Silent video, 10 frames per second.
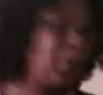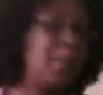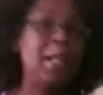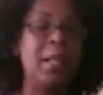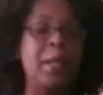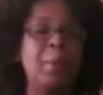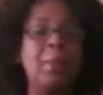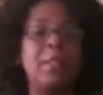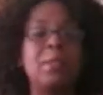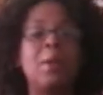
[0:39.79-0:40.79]
20
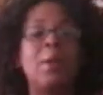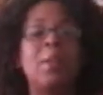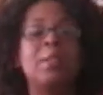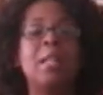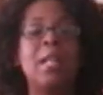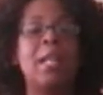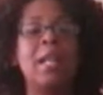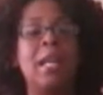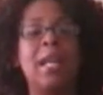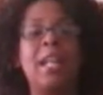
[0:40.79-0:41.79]
weeks old,
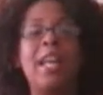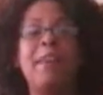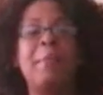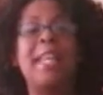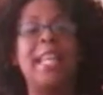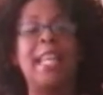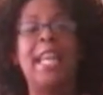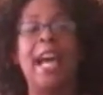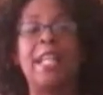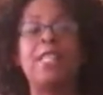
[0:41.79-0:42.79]
and I have my kitty
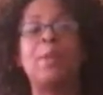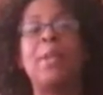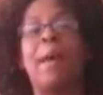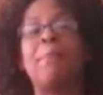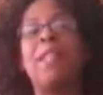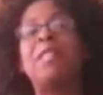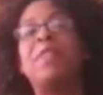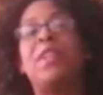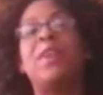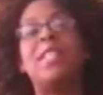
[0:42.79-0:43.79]
cat. So yeah,
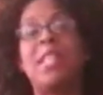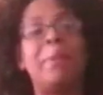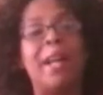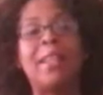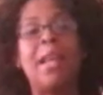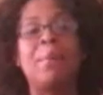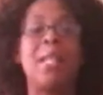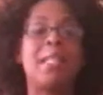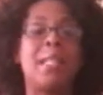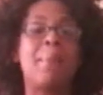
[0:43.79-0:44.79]
this video isn't about them,
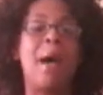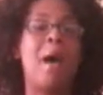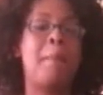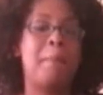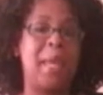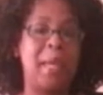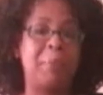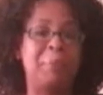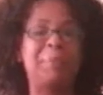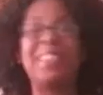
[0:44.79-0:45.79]
it's about
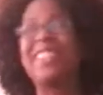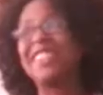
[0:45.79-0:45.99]
me. All